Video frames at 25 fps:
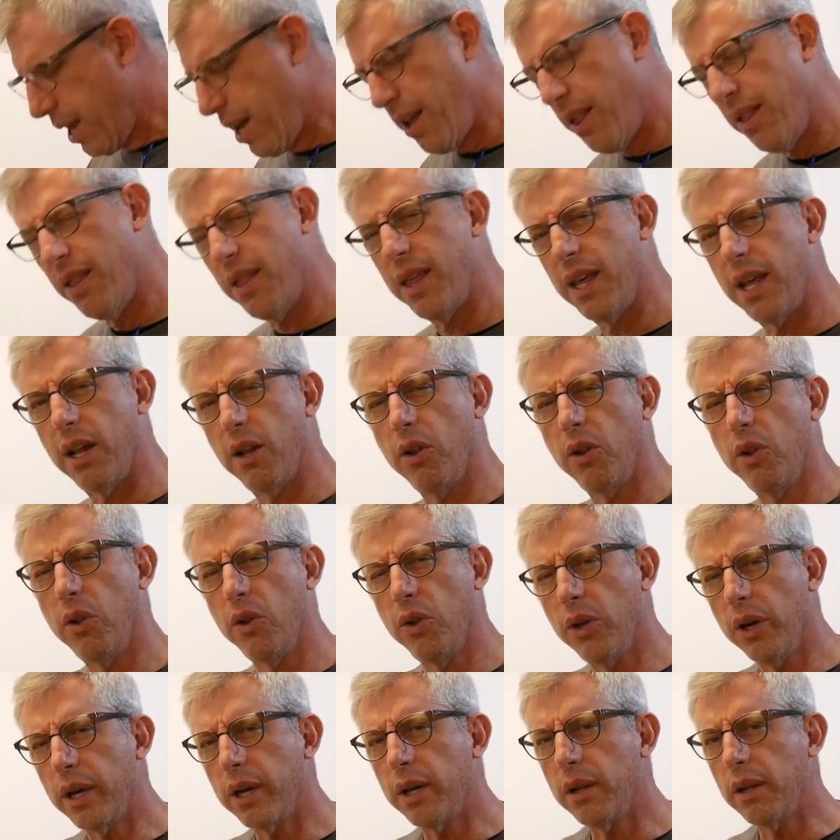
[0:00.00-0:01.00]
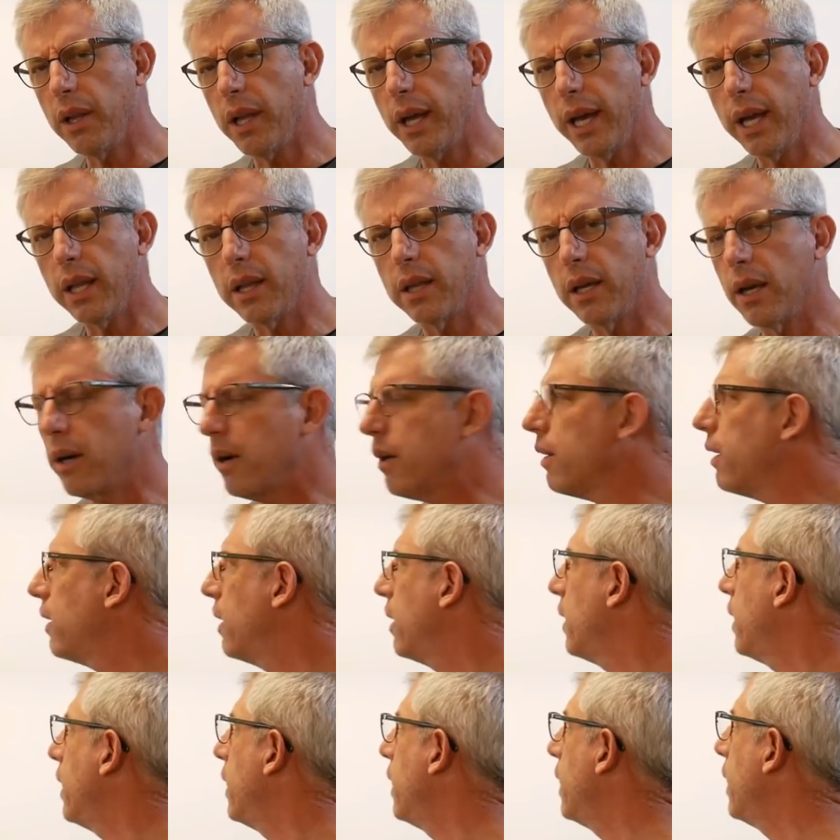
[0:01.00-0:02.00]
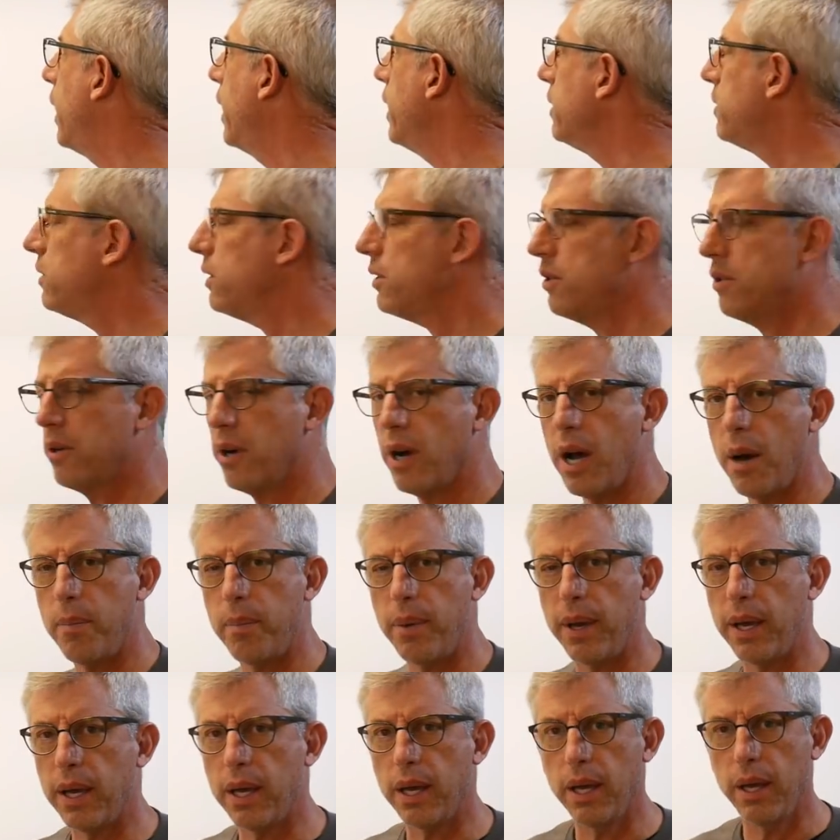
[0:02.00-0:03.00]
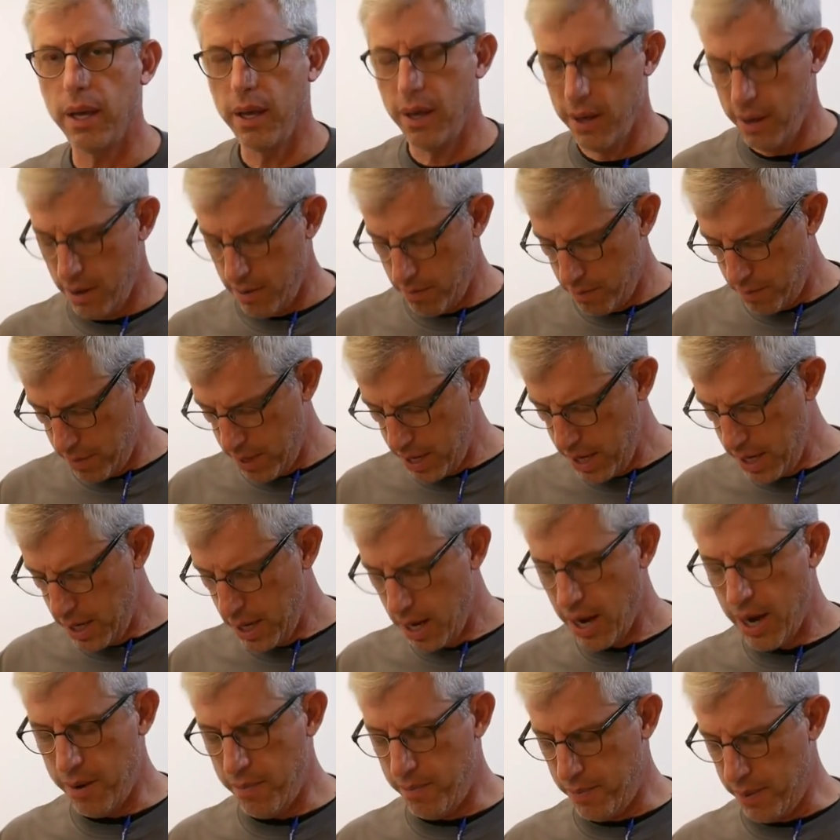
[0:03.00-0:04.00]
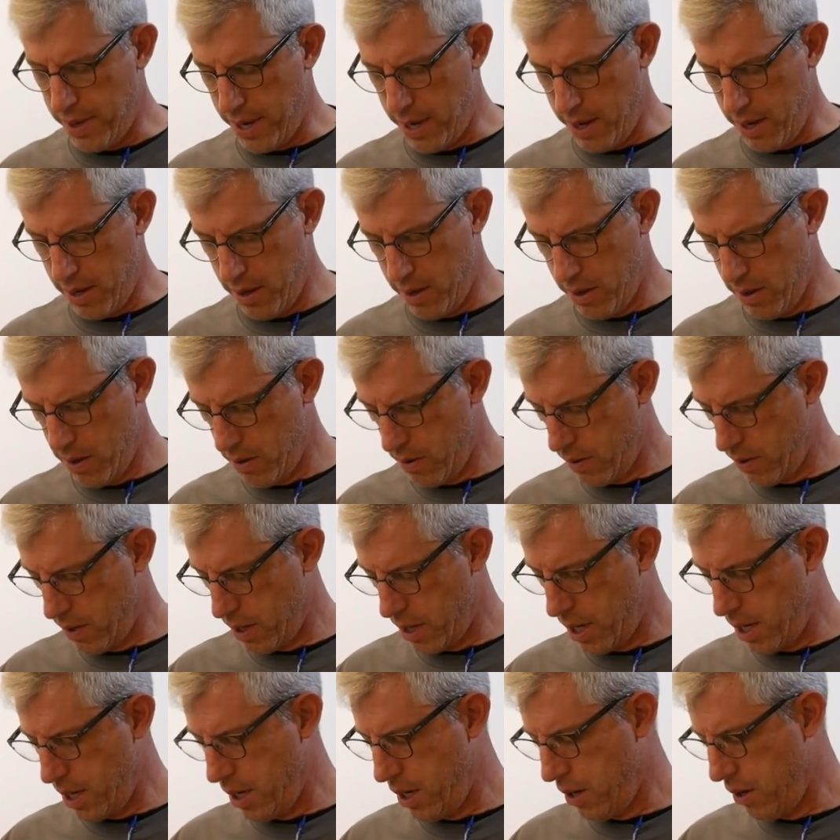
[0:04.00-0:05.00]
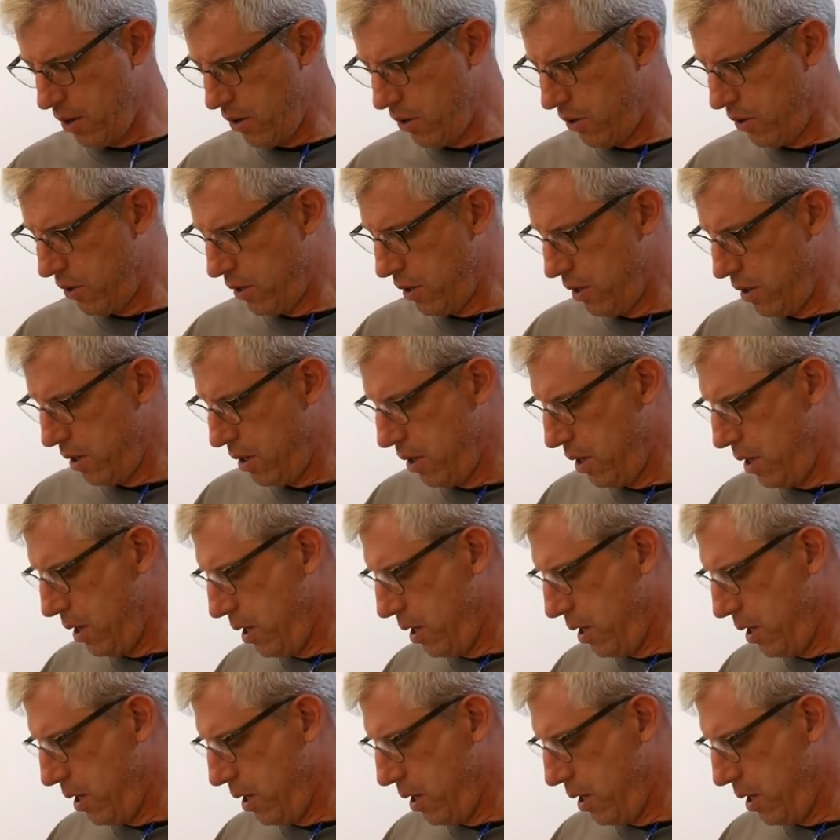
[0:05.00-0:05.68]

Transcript: that look like they're isotropic may not be. Okay, here's